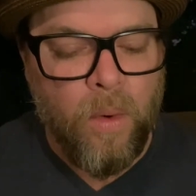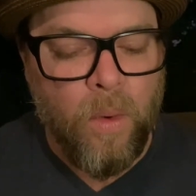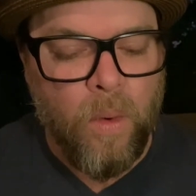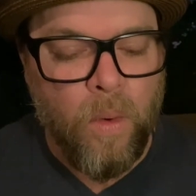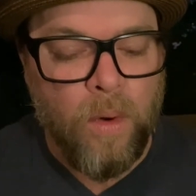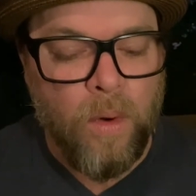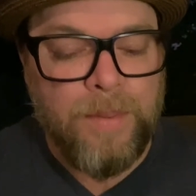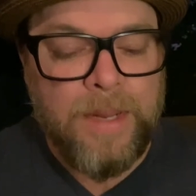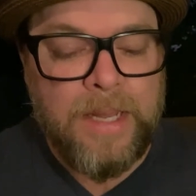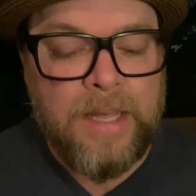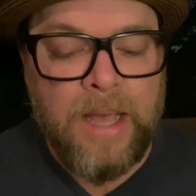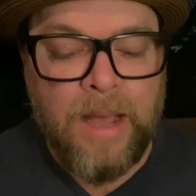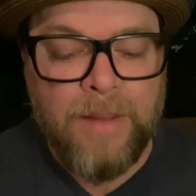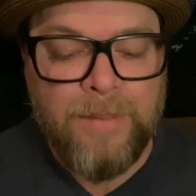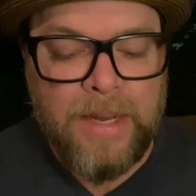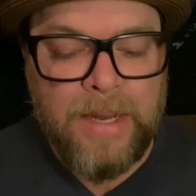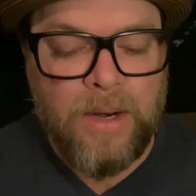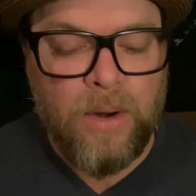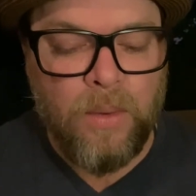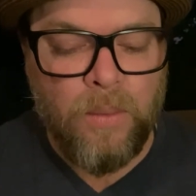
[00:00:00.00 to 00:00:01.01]
or
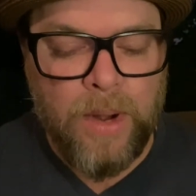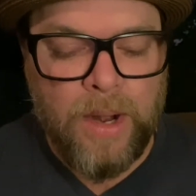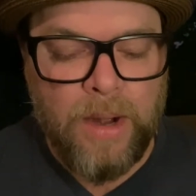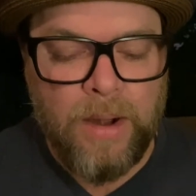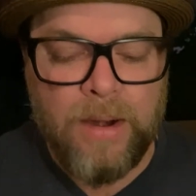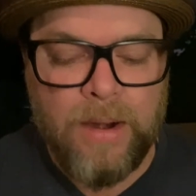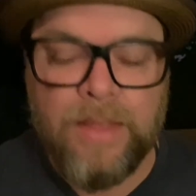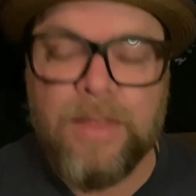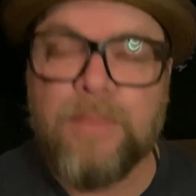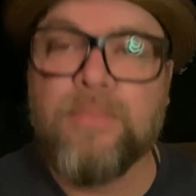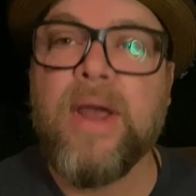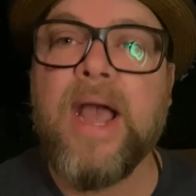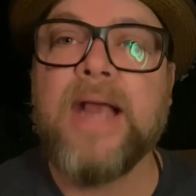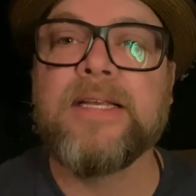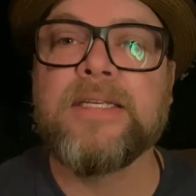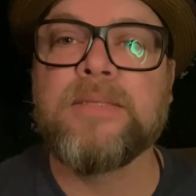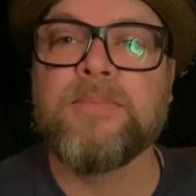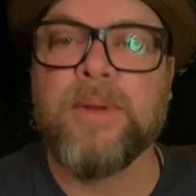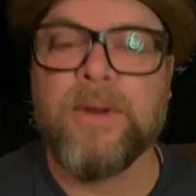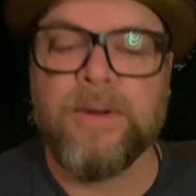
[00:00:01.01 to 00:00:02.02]
becoming aware in the
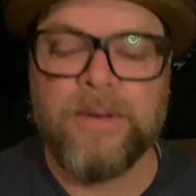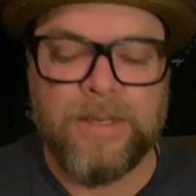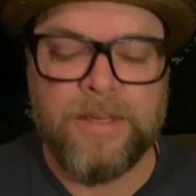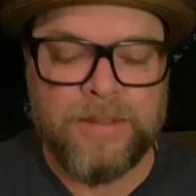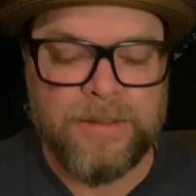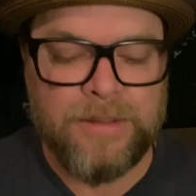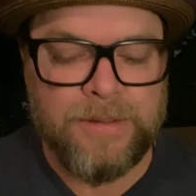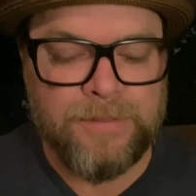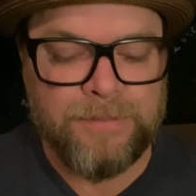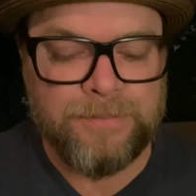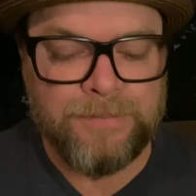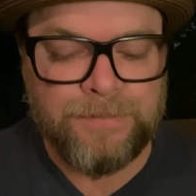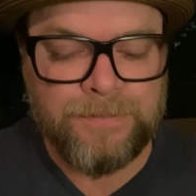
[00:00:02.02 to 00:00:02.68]
practice periods.